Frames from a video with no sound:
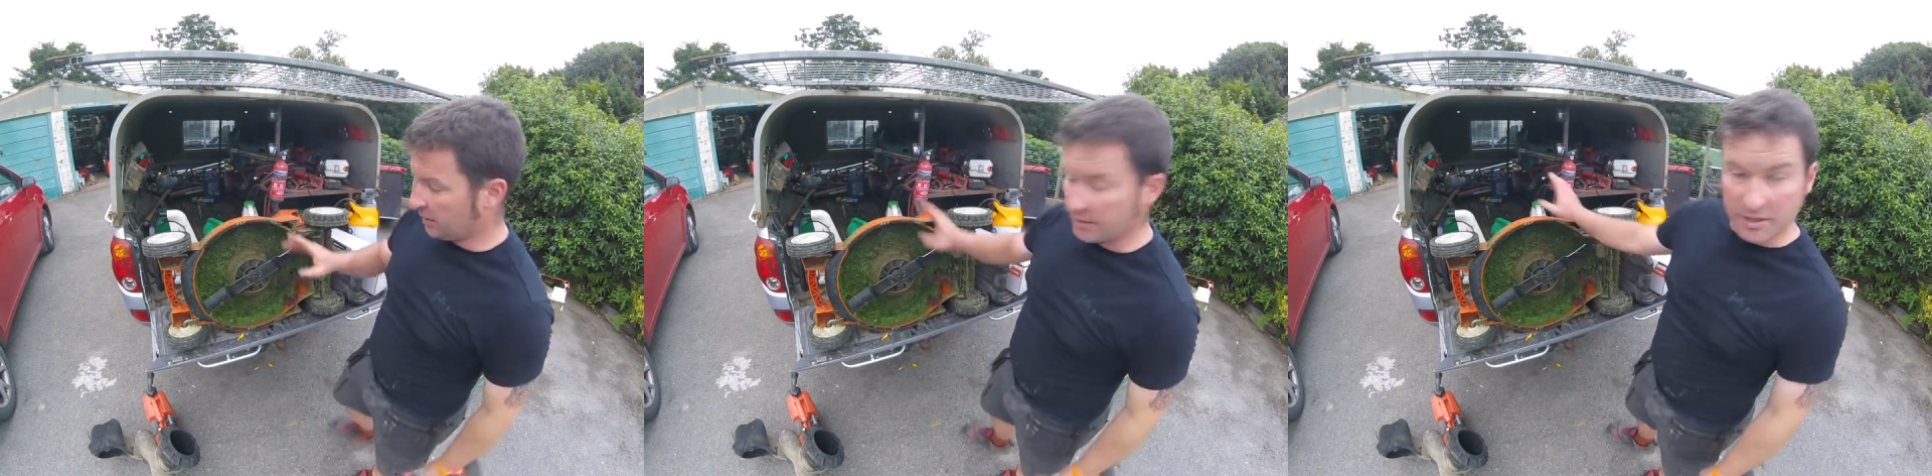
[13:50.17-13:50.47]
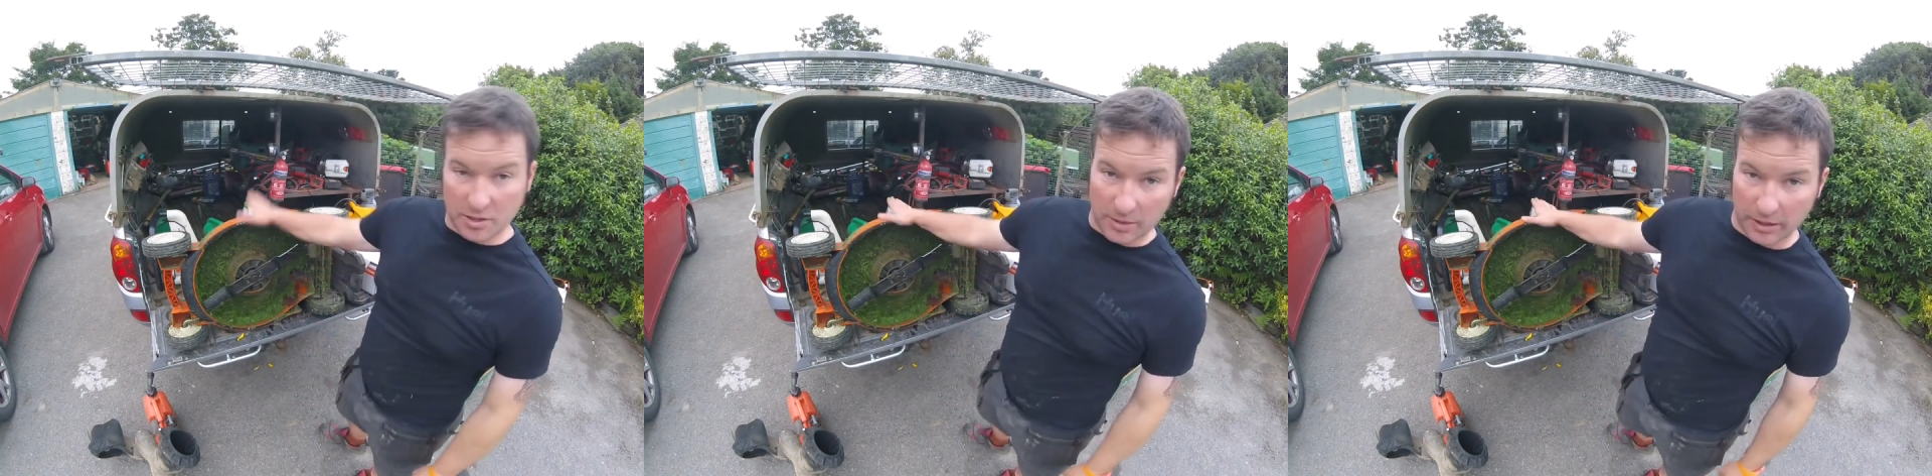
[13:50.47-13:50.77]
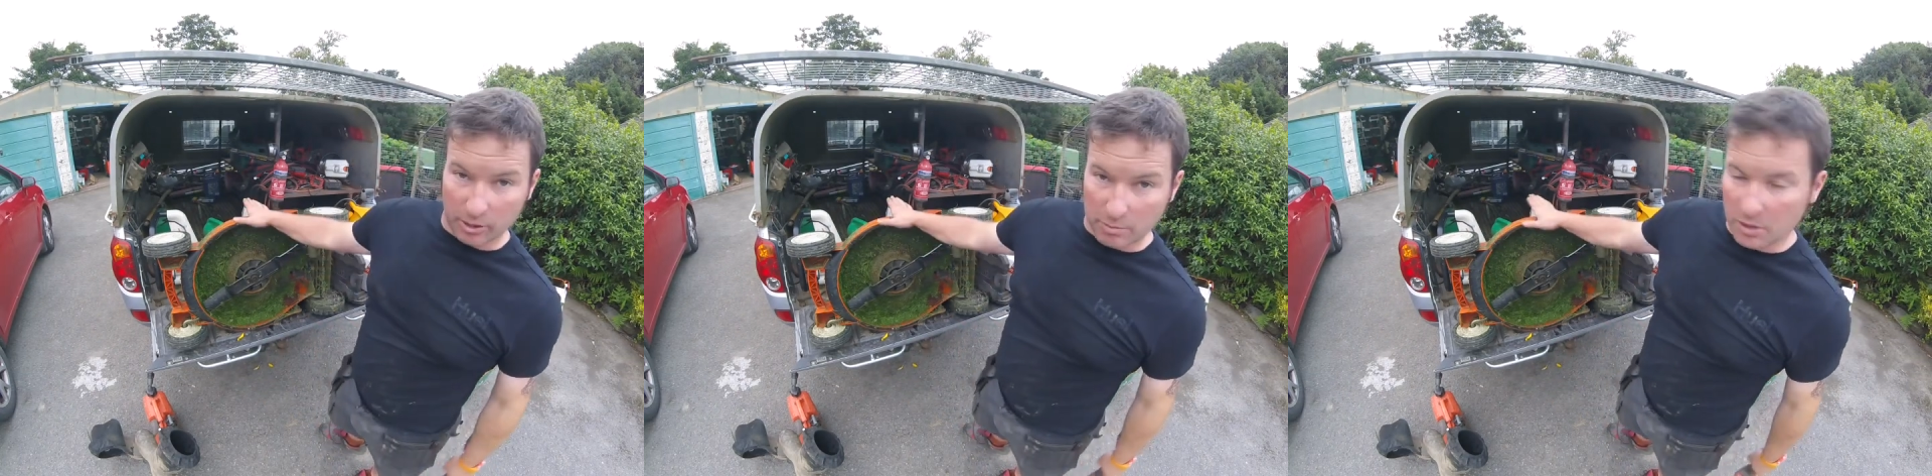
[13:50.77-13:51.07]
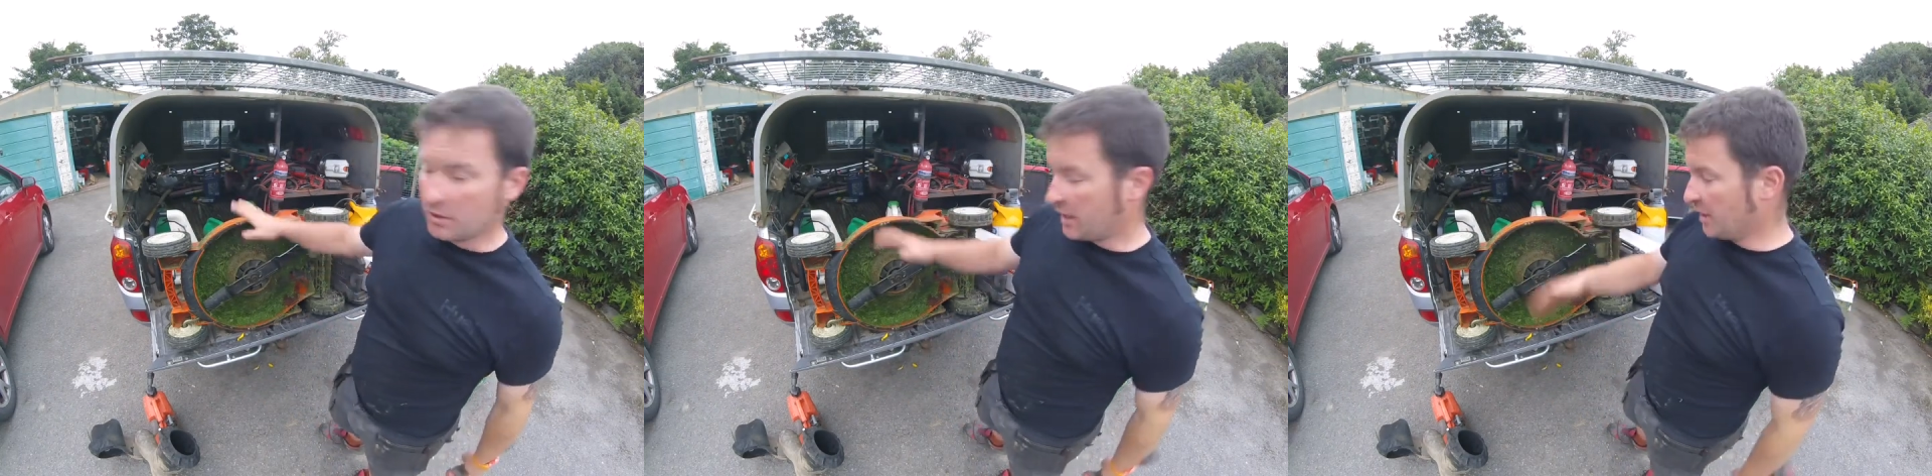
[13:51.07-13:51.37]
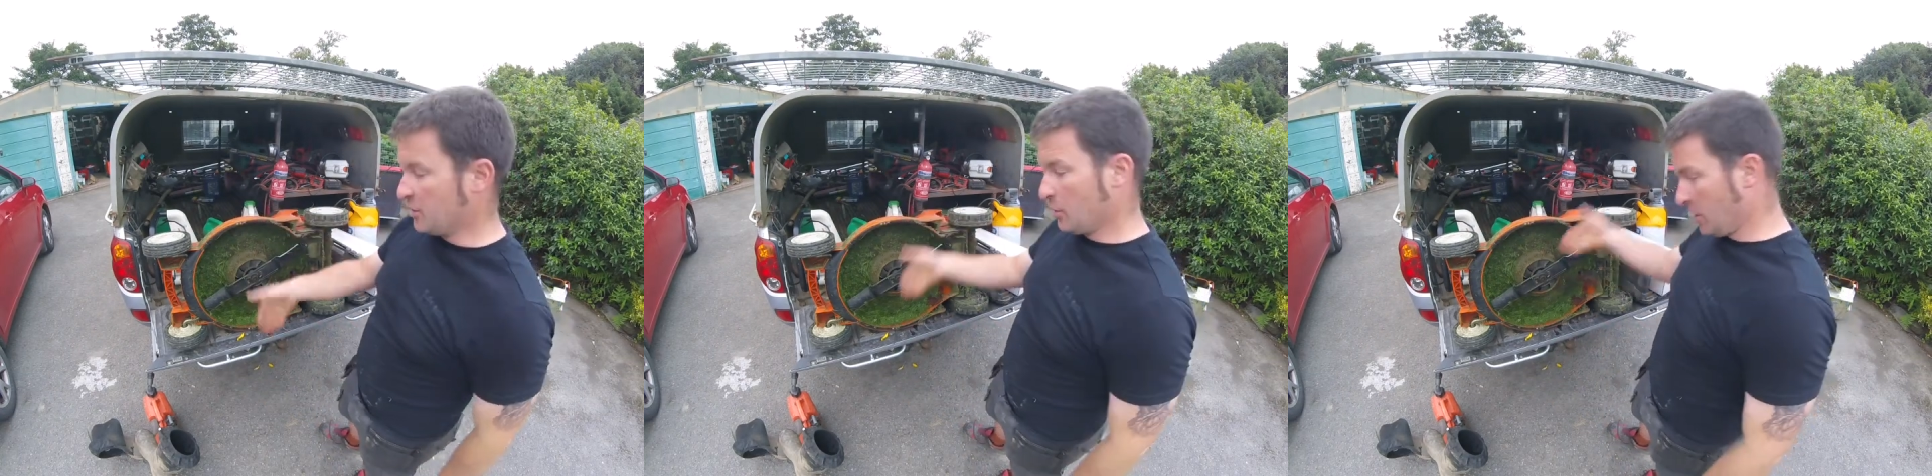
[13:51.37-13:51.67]
This is my lawnmower,
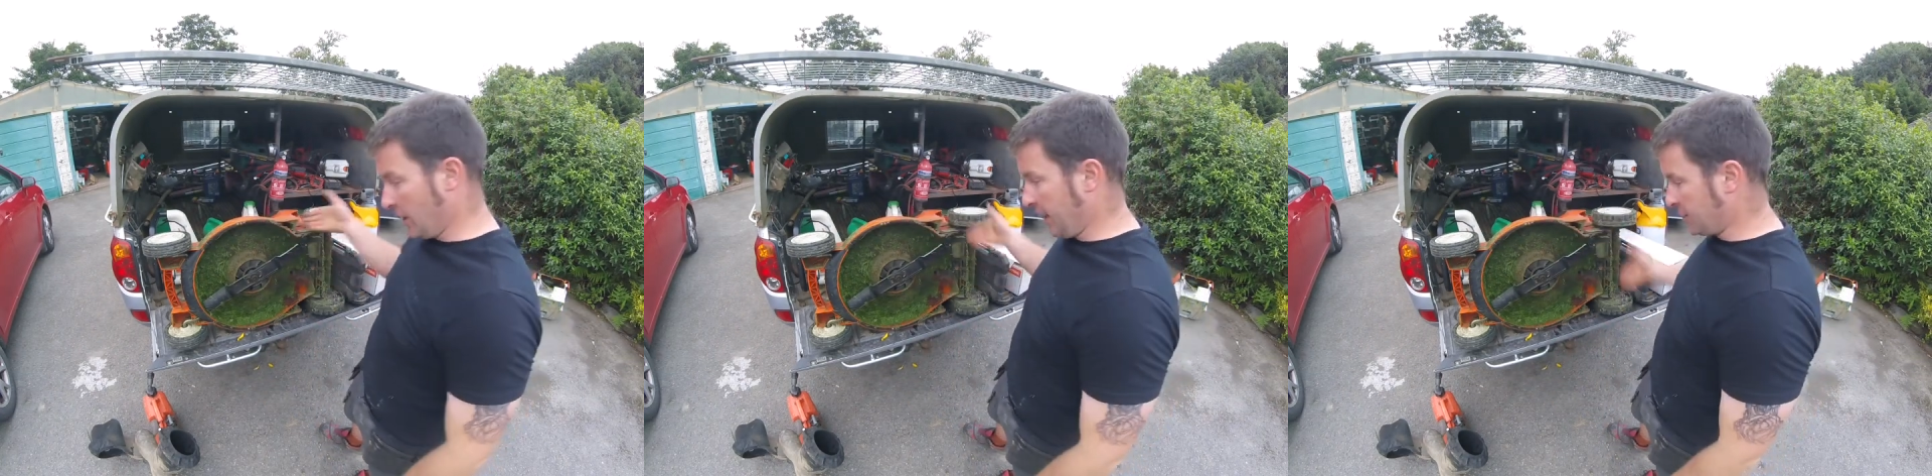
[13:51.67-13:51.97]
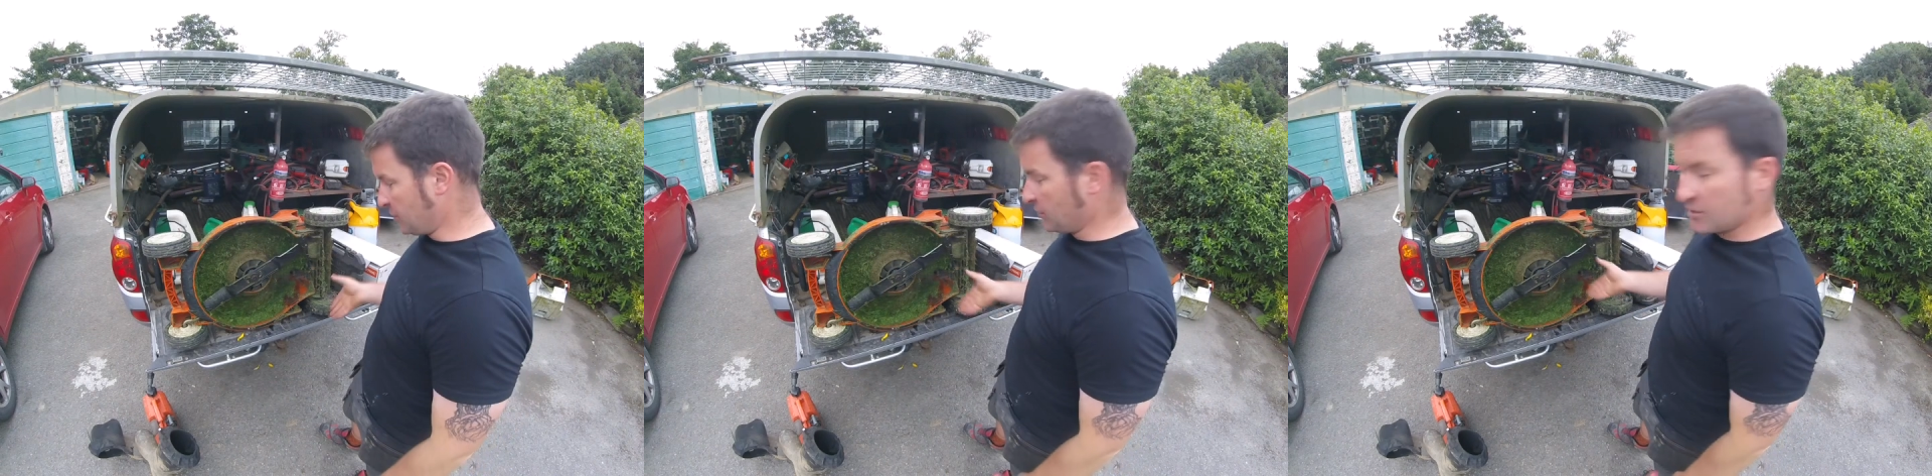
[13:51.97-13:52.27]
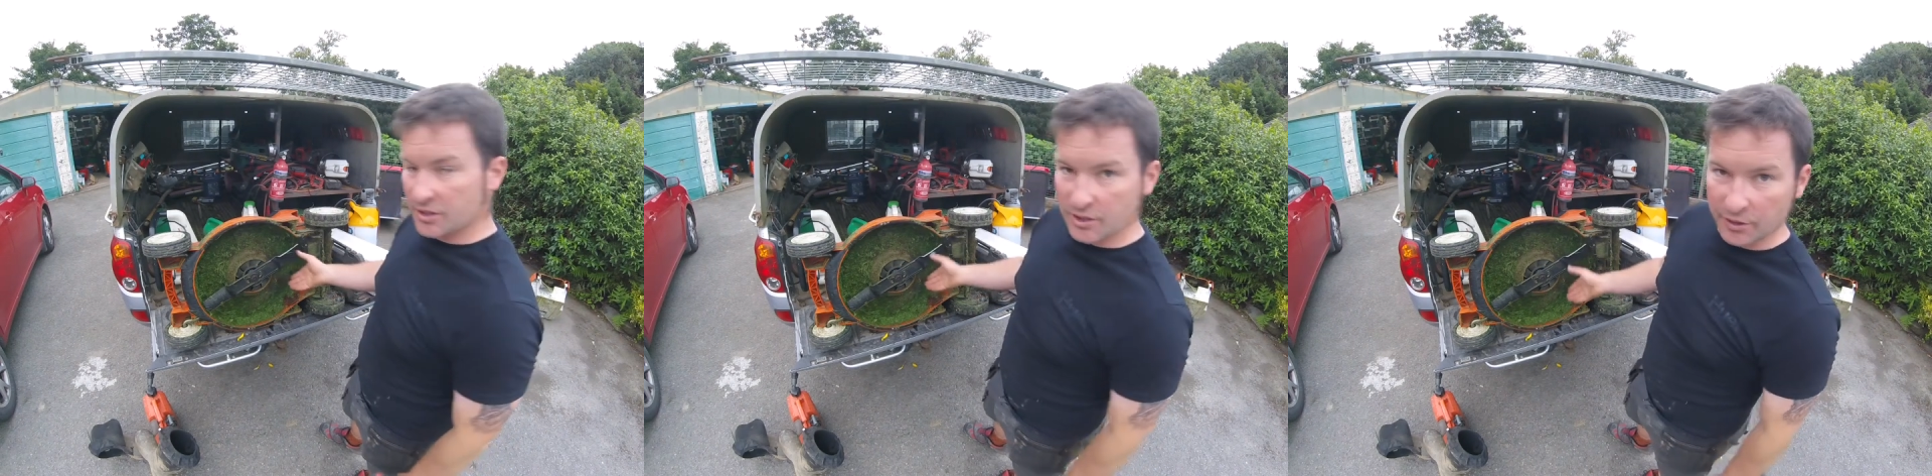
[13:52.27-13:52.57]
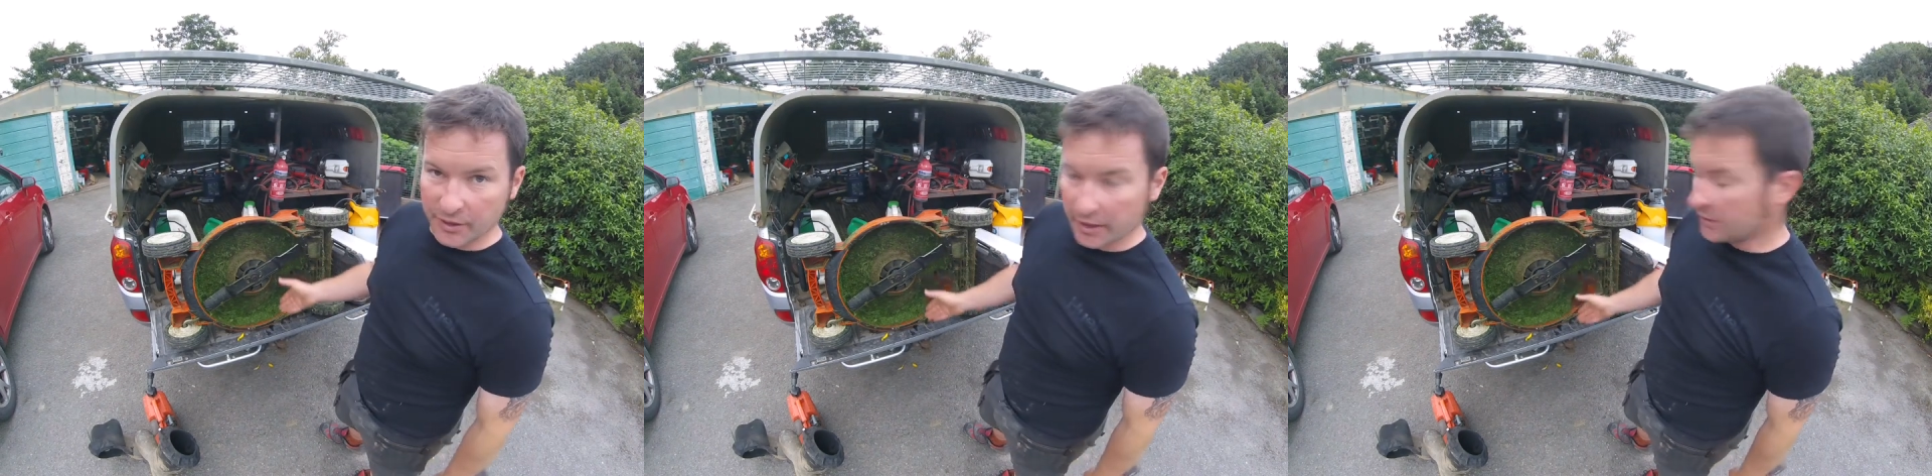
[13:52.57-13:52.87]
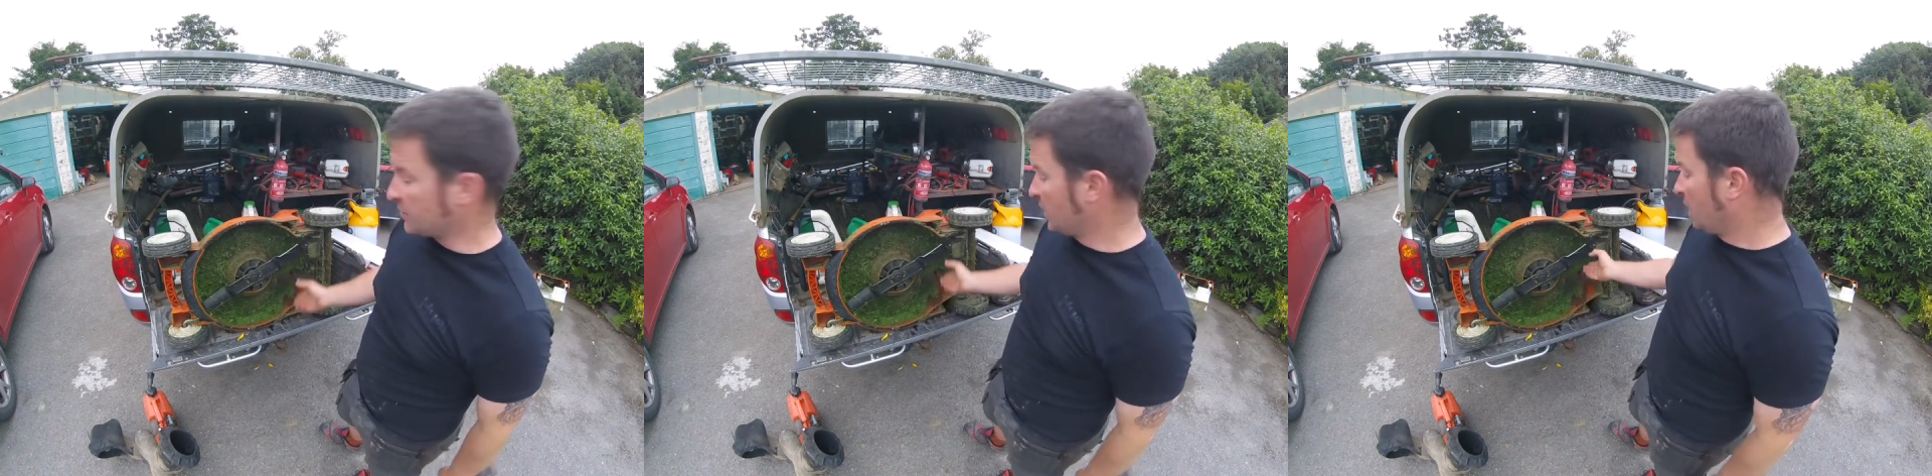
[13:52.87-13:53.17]
as you can guess, because there's nothing else.